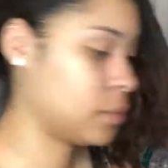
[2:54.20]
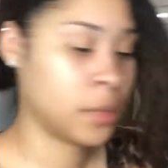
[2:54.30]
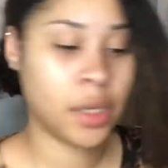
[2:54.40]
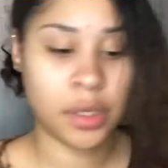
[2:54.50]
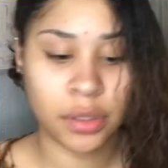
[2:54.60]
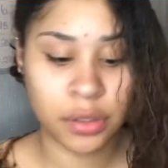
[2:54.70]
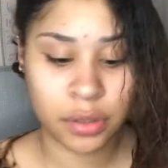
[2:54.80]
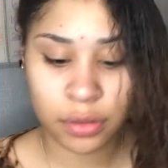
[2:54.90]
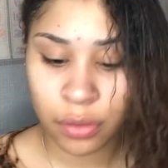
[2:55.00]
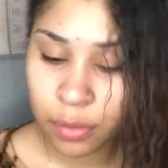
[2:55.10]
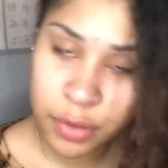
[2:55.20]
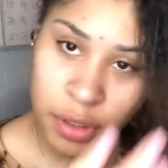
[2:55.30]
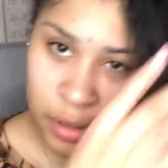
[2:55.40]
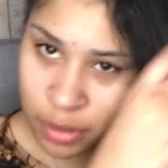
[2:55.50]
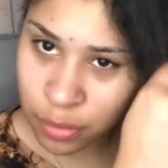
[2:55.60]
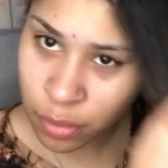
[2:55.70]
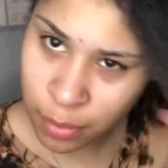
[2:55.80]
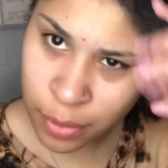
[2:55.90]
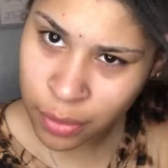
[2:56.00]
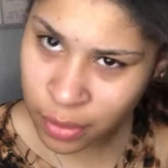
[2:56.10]
and then just, you know what I'm saying, just rub
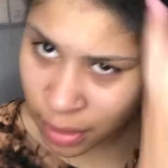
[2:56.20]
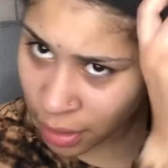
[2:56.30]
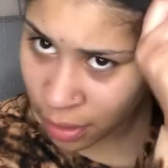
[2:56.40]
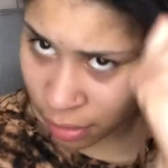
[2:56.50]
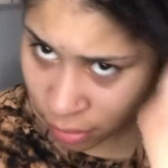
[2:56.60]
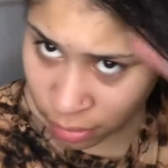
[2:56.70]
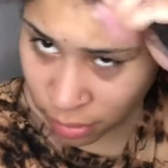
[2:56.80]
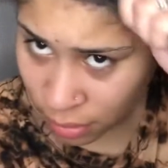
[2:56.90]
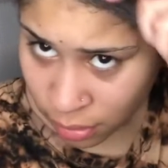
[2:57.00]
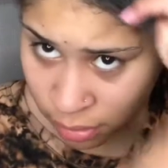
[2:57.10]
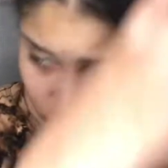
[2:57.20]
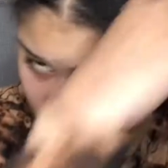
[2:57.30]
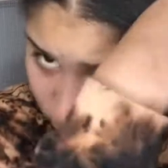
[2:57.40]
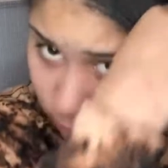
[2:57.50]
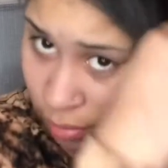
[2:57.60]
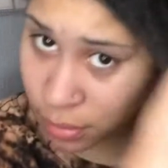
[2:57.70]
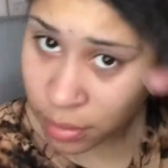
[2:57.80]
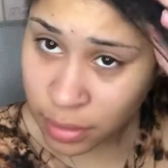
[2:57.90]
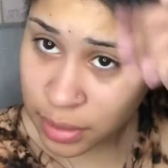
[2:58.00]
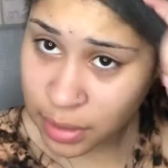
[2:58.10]
it on the hair,
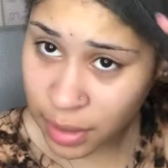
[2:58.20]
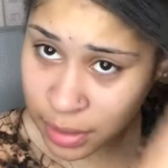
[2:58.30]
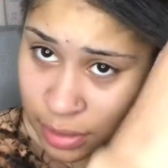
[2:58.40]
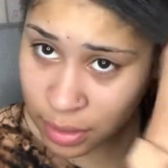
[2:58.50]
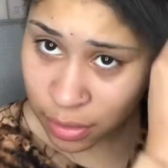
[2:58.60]
just like so.